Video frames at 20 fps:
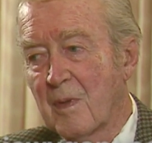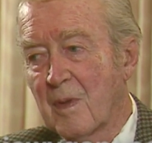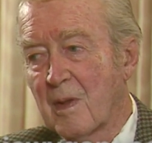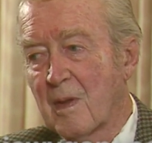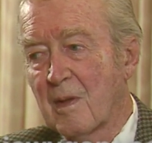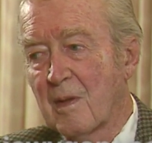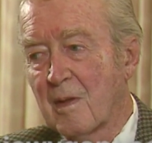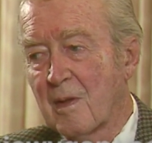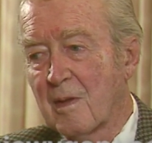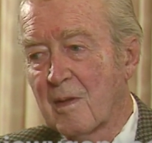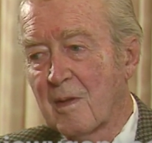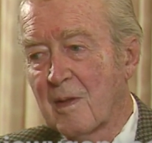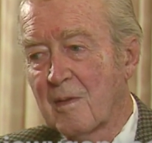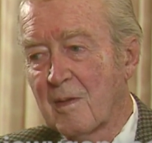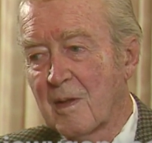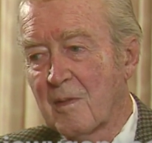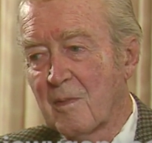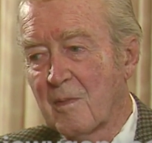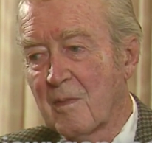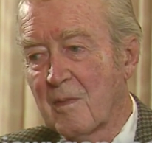
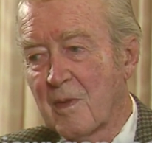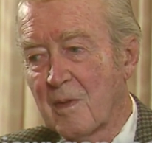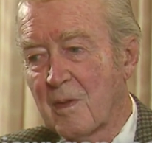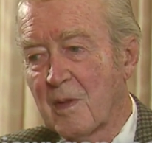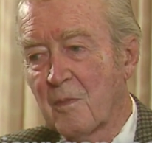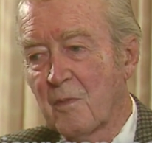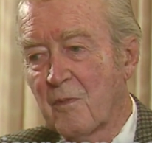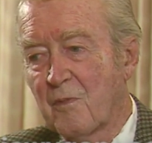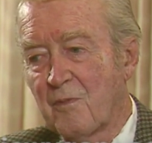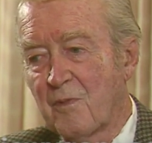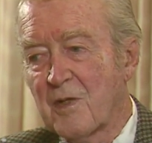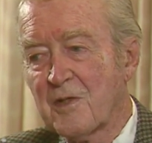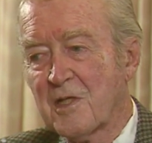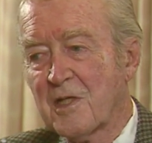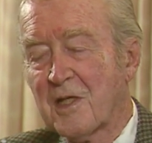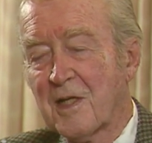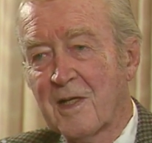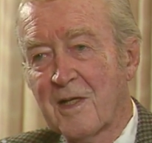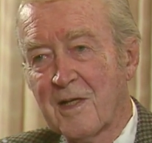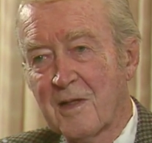uh it,
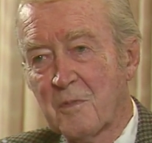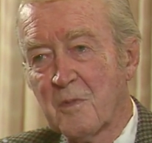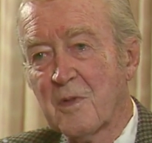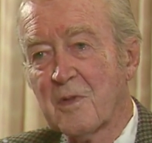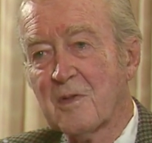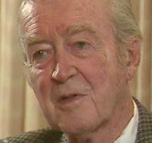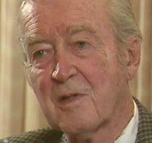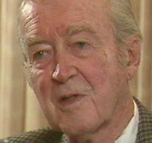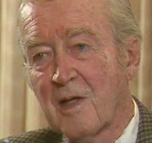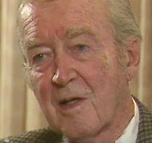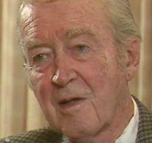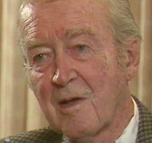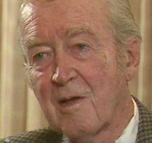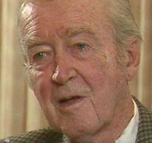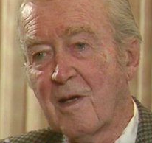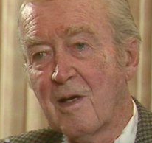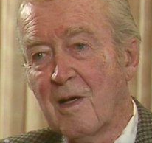physically it was uh,